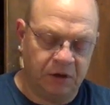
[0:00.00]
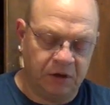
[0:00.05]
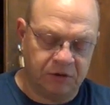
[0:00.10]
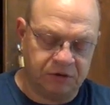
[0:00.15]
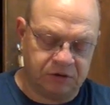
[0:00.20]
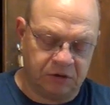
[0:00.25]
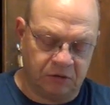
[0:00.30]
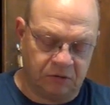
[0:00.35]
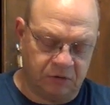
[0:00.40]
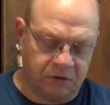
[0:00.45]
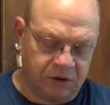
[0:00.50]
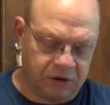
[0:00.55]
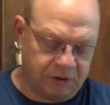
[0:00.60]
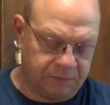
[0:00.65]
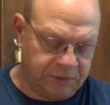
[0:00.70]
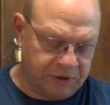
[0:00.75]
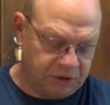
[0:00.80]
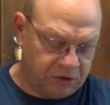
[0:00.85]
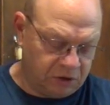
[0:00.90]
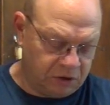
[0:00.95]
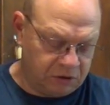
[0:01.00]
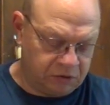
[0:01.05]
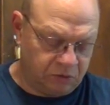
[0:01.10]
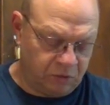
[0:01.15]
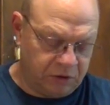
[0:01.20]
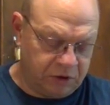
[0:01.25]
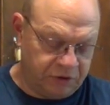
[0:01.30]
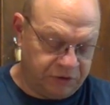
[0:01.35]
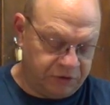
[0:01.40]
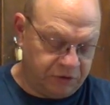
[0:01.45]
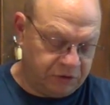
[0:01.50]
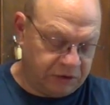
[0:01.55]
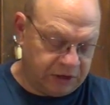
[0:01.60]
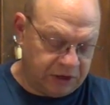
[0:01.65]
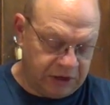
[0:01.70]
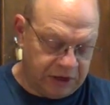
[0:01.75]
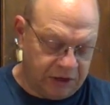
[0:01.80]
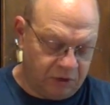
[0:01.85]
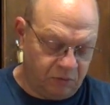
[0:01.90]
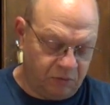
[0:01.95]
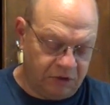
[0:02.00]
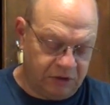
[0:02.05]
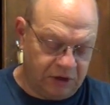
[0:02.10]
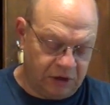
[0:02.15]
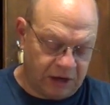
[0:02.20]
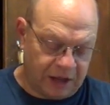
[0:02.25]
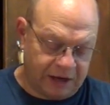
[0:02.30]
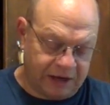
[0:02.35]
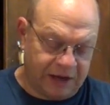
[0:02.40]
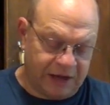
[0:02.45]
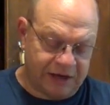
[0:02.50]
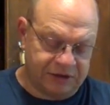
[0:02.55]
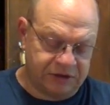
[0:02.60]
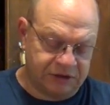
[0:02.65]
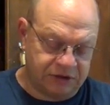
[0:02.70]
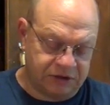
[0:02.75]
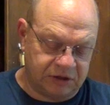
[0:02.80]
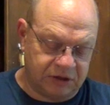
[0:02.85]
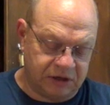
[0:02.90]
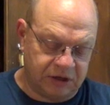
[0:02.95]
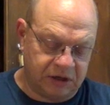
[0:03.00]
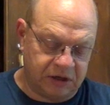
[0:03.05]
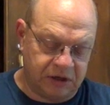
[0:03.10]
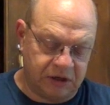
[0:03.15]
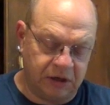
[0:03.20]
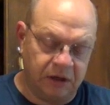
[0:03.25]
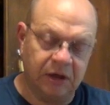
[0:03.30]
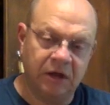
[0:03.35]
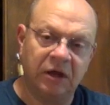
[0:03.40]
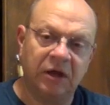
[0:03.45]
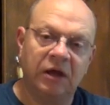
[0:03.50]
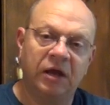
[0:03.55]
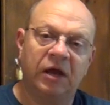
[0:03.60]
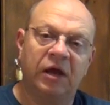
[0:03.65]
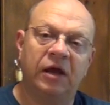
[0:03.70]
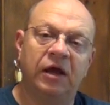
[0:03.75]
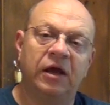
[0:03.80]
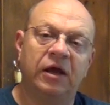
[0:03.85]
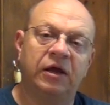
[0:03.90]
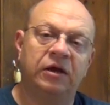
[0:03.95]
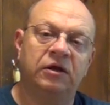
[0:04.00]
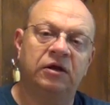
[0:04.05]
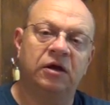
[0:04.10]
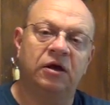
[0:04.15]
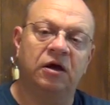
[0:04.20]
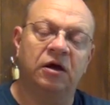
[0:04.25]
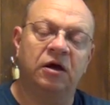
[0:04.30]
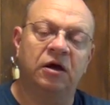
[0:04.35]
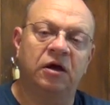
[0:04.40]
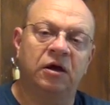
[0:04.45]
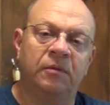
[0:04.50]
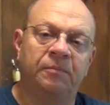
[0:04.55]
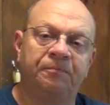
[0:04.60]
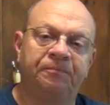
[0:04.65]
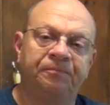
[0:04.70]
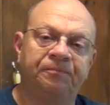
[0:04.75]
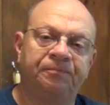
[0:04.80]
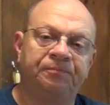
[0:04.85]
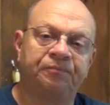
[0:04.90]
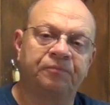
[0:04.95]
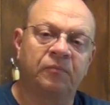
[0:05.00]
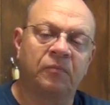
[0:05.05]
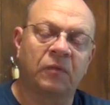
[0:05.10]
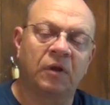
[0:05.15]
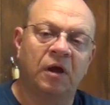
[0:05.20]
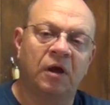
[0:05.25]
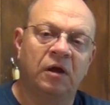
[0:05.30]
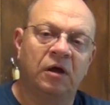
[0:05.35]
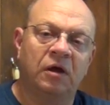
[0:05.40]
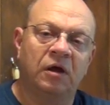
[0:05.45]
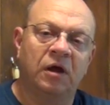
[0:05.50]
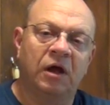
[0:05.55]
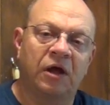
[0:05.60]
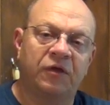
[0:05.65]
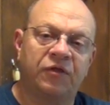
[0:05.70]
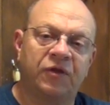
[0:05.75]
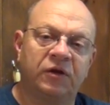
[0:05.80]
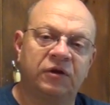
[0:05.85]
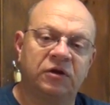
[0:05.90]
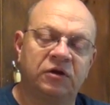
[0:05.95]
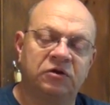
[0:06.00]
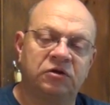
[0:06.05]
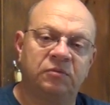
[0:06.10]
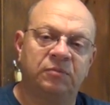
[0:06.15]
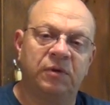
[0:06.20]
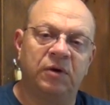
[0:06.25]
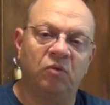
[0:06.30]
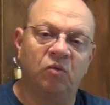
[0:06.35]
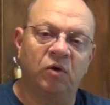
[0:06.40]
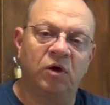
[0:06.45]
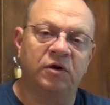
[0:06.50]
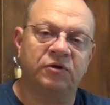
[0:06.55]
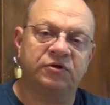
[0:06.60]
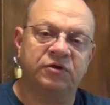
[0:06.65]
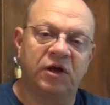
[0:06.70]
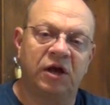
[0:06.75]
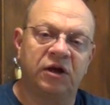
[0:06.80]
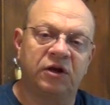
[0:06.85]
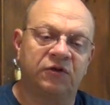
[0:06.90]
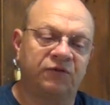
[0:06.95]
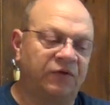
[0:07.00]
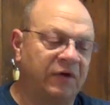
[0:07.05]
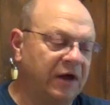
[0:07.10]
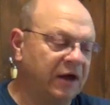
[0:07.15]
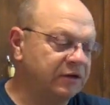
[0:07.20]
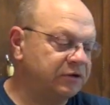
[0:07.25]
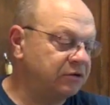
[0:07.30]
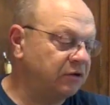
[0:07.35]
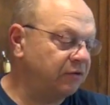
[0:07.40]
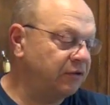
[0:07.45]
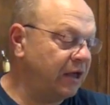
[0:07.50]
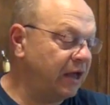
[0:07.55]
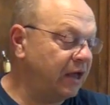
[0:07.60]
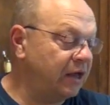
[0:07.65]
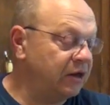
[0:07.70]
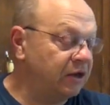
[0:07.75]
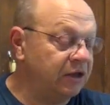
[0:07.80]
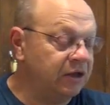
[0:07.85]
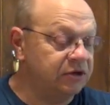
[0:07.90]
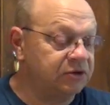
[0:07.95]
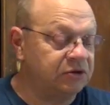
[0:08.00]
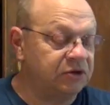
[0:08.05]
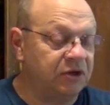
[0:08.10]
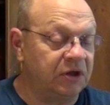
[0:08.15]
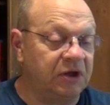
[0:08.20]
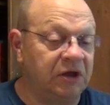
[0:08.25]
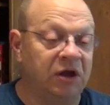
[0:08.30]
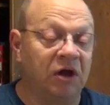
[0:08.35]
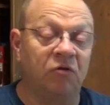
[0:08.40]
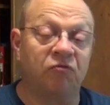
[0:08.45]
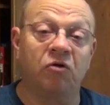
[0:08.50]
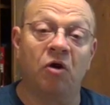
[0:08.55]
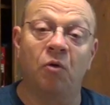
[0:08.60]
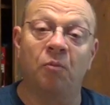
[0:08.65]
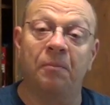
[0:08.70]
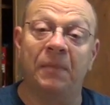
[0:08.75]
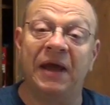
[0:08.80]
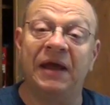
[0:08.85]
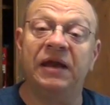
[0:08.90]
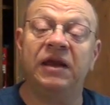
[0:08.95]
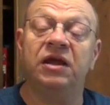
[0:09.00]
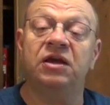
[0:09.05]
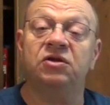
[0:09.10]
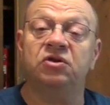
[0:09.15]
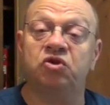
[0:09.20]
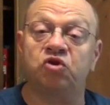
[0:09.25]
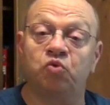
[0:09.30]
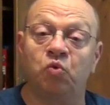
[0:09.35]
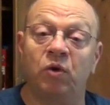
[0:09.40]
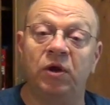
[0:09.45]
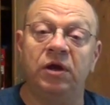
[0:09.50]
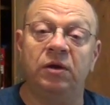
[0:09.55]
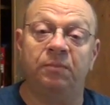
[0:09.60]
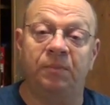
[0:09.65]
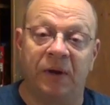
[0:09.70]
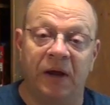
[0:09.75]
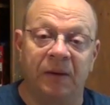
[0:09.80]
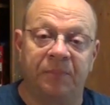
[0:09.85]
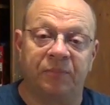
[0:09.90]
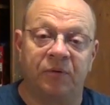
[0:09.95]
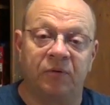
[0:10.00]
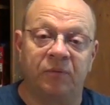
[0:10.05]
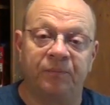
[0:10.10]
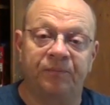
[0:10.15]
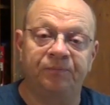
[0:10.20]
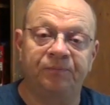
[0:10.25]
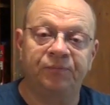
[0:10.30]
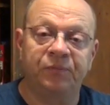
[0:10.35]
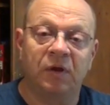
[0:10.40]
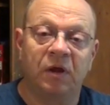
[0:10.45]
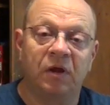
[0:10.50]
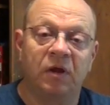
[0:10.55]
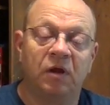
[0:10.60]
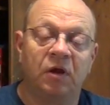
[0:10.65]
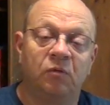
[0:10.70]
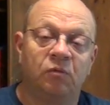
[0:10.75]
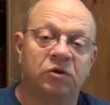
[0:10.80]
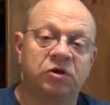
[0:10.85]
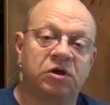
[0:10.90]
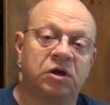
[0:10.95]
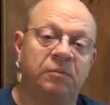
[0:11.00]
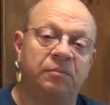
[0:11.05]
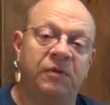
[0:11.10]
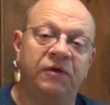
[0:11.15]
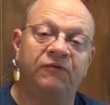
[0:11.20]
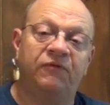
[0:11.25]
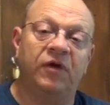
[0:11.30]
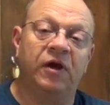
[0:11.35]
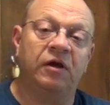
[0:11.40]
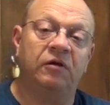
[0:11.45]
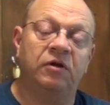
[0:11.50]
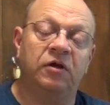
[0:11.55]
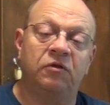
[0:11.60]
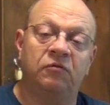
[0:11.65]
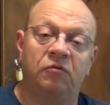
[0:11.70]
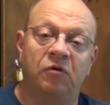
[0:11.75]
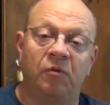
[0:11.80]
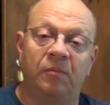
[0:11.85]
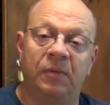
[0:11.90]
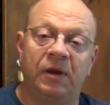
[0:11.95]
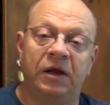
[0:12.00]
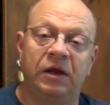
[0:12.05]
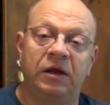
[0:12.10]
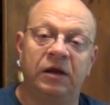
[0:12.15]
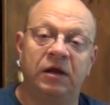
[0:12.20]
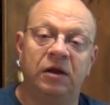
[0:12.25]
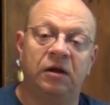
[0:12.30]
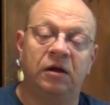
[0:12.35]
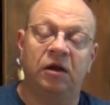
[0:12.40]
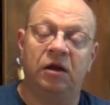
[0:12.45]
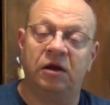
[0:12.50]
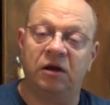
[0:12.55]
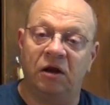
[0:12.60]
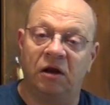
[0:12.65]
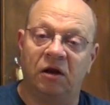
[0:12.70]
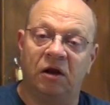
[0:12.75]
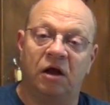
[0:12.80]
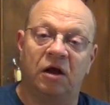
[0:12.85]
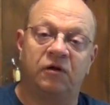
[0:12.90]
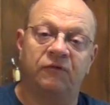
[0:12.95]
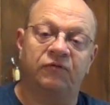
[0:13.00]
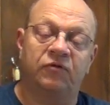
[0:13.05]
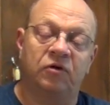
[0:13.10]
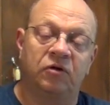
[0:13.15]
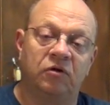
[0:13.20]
So it can be cooked with, you can eat with it like I just did, and I think that you'd be well satisfied. So that is the Romanian Sweet Pepper, which can be found in the Romanian and a lot of the